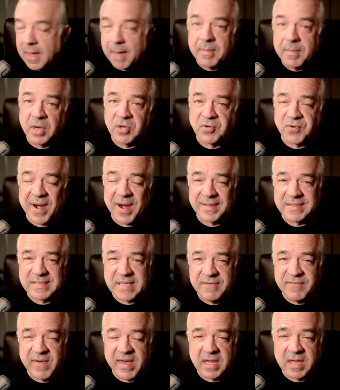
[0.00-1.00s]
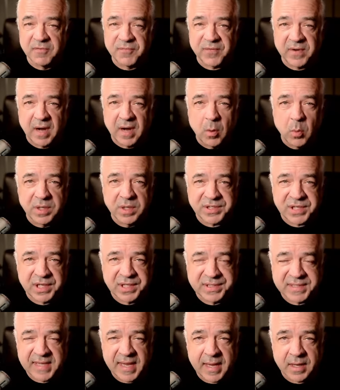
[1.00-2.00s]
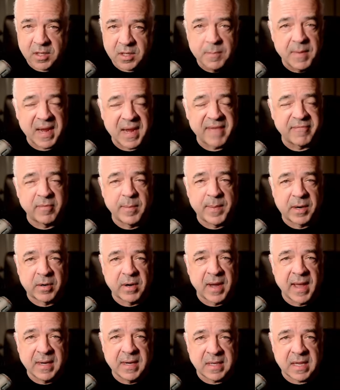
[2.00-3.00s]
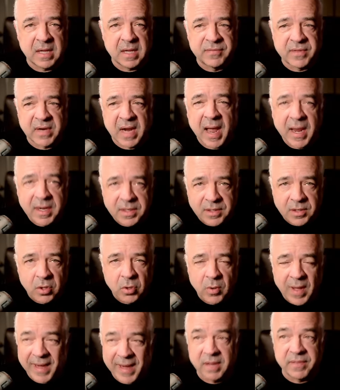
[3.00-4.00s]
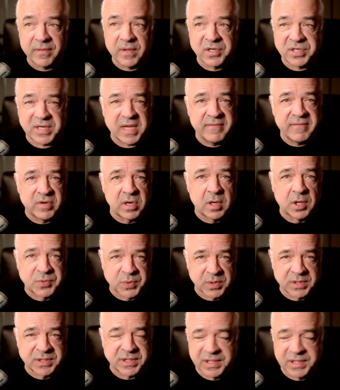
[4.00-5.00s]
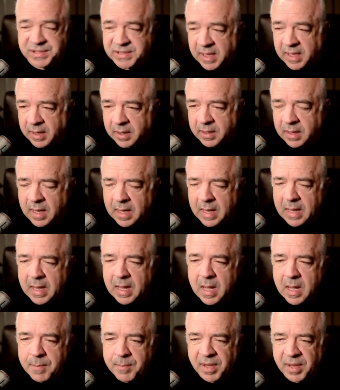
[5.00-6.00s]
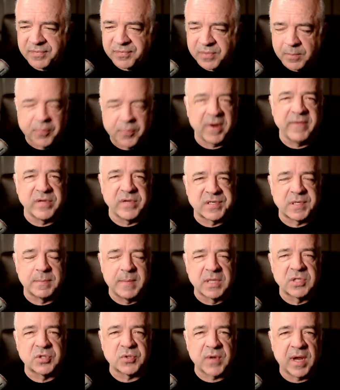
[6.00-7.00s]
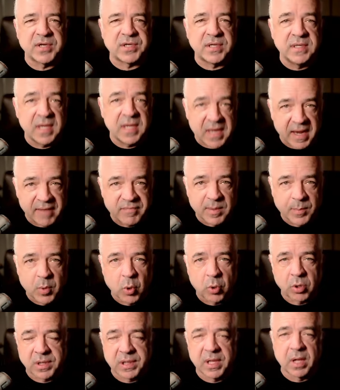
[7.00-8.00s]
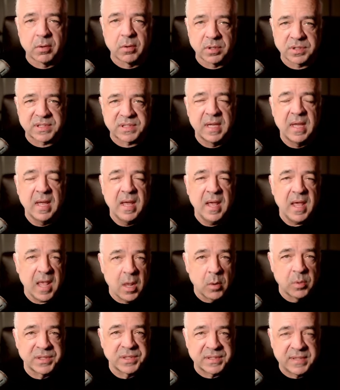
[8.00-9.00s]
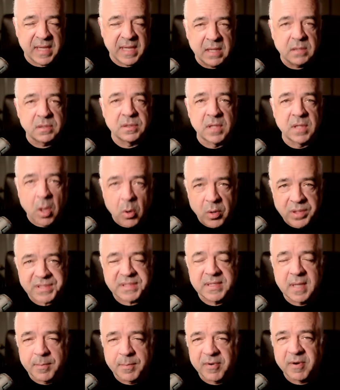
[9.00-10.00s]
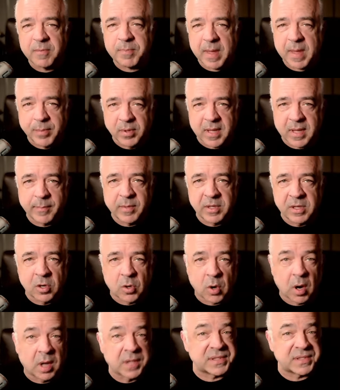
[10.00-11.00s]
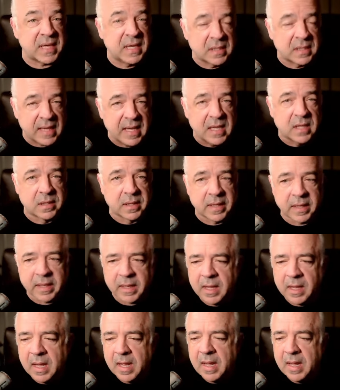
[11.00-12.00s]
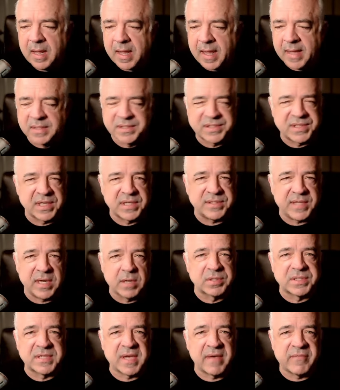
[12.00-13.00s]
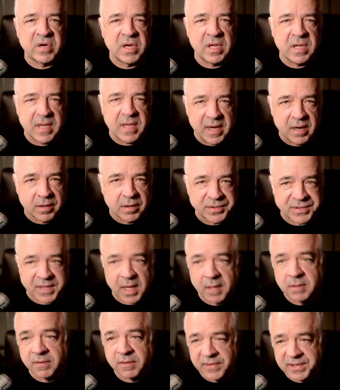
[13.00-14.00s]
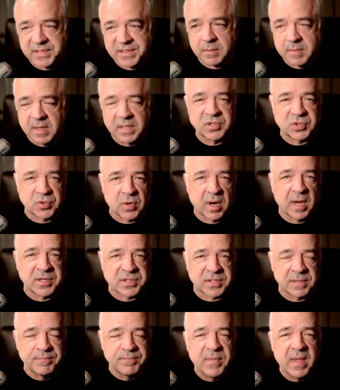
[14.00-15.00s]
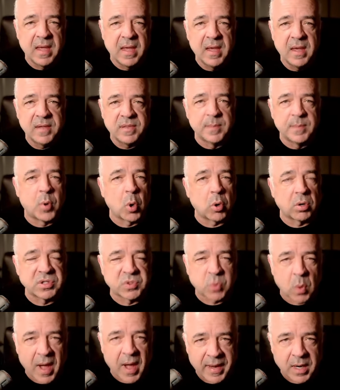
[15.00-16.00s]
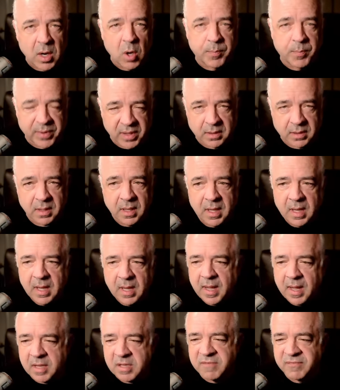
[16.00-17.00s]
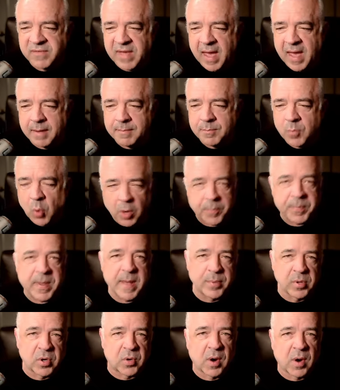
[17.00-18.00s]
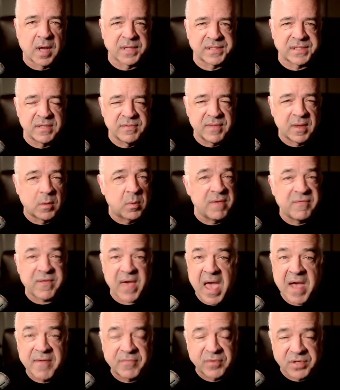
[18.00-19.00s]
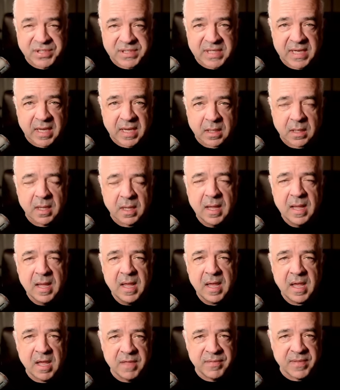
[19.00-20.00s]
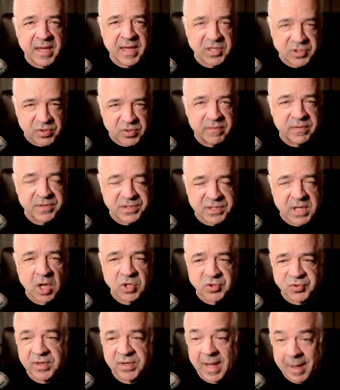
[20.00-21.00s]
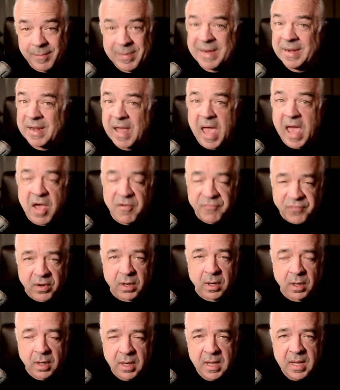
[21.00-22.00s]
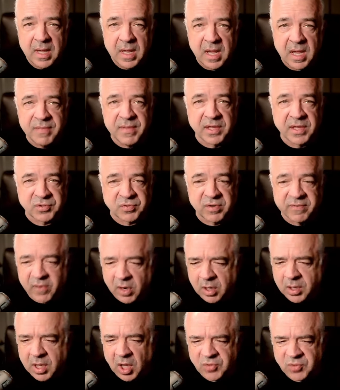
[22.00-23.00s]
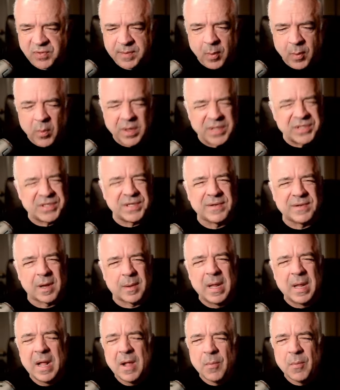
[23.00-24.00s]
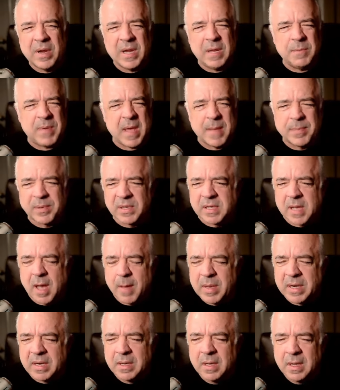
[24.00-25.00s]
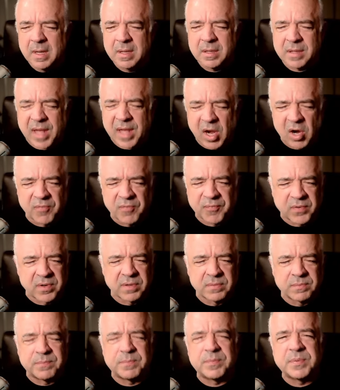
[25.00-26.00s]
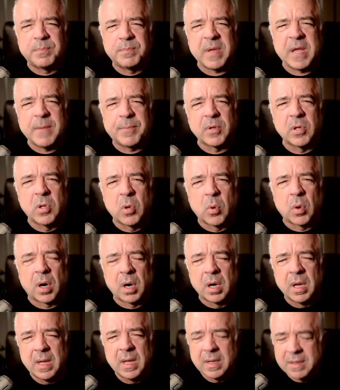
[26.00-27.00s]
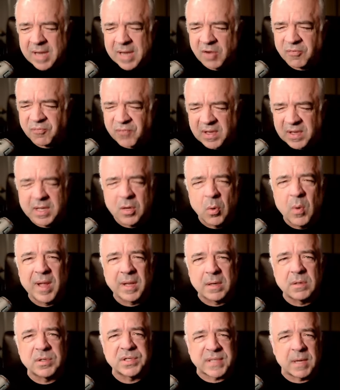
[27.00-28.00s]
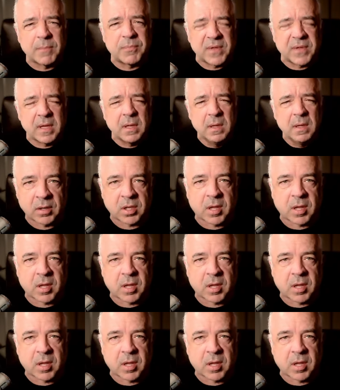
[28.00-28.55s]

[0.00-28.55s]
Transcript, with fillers: I'm going to try to see if I can figure out what she said. You might have a better idea than I do. I don't think she even knows what she said. But the previous administration did have the border closed. It was the lowest number of people coming across illegally in 60 or 70 years. Under this administration, the border's wide open, and you've got more people crossing than we've ever seen in the history of this country. I mean, ever in the history of our country. But what is she talking about? We need people to come and care for people who are not feeling well or something.